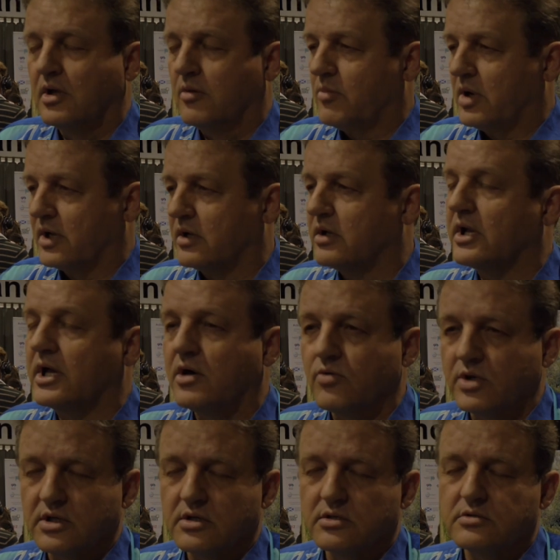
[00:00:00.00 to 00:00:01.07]
But now
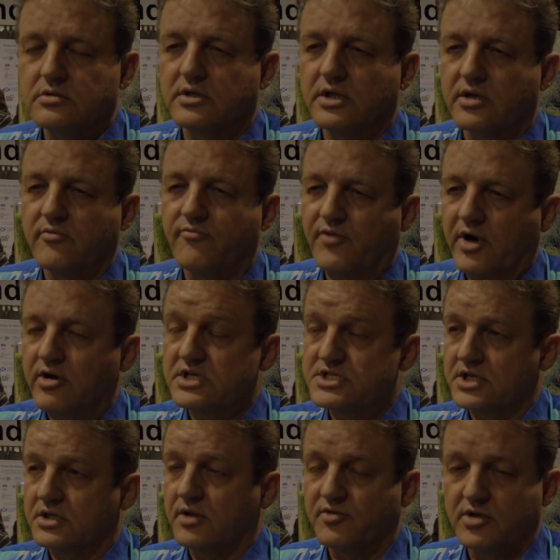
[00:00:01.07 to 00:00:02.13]
we know that very
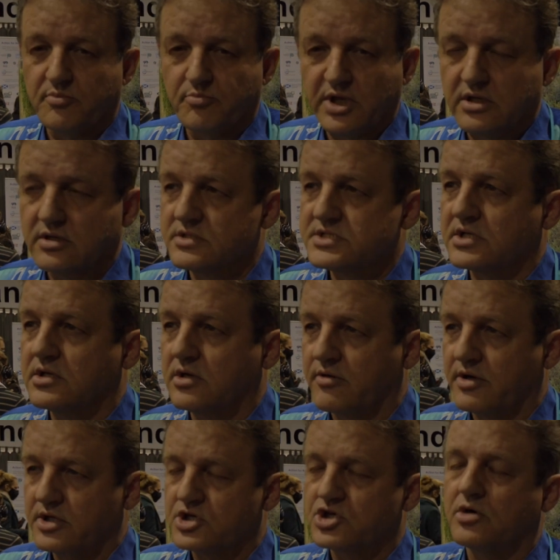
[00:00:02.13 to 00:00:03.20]
significant peatlands occur
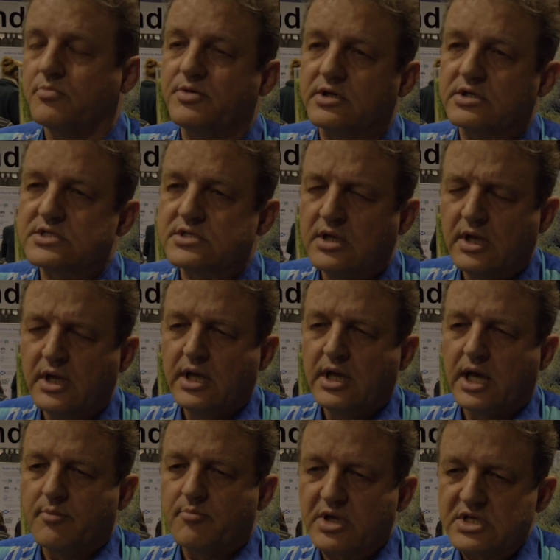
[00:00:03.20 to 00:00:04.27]
in the tropics.
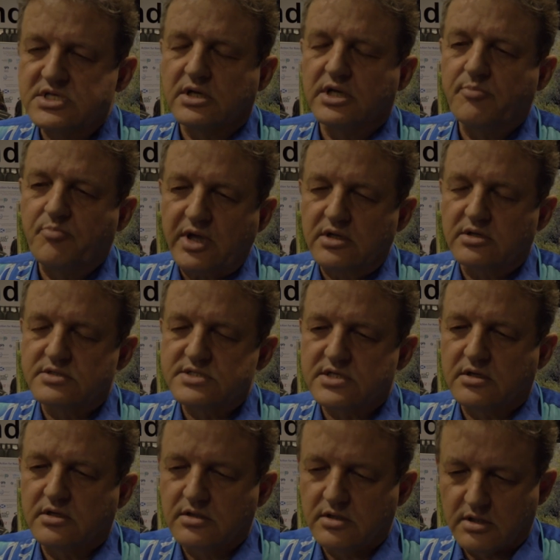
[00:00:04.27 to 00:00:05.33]
And basically peatlands
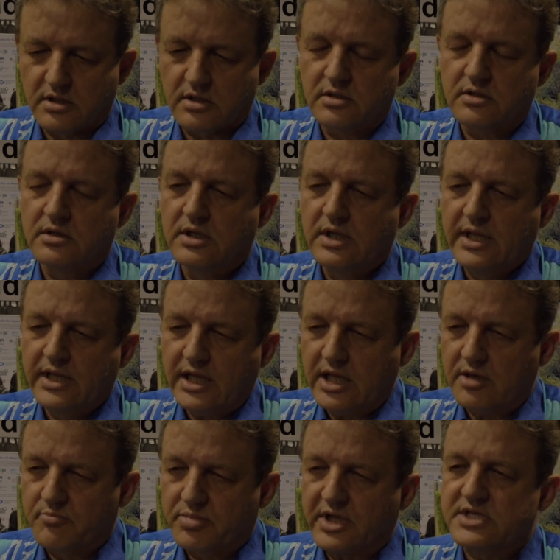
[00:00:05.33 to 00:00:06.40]
occur
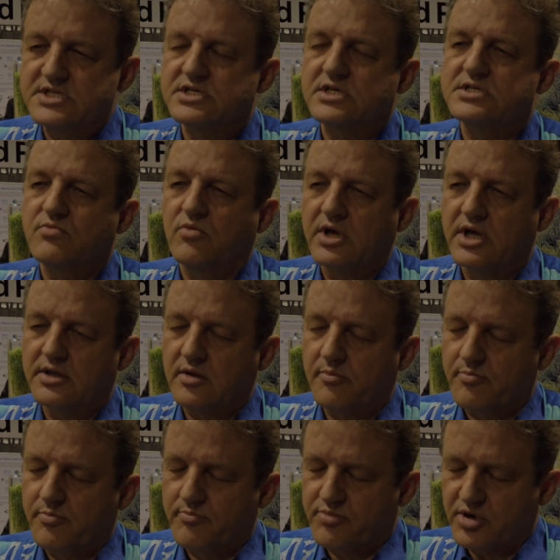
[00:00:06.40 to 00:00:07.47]
in places where the
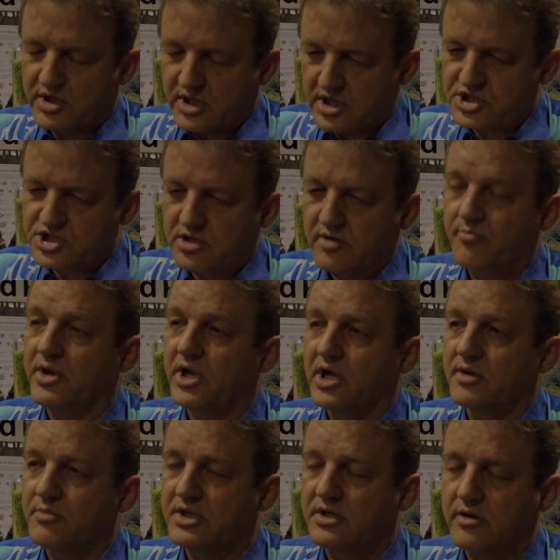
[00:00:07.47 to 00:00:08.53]
production of
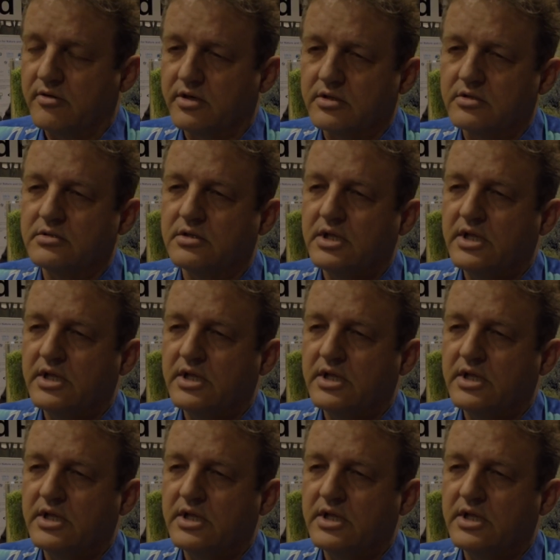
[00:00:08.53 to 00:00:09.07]
plant material